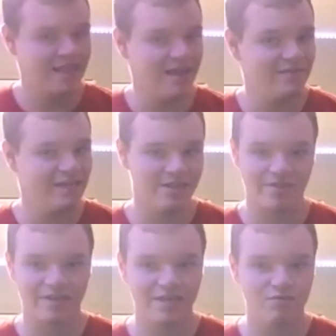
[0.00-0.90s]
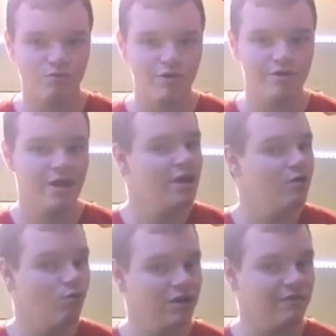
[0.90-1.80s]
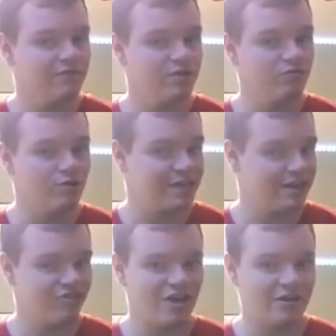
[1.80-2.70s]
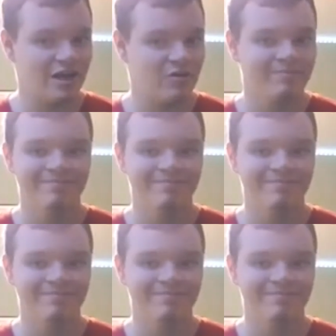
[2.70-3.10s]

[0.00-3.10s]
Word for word: heavy is the key word, one of you will get a shout out.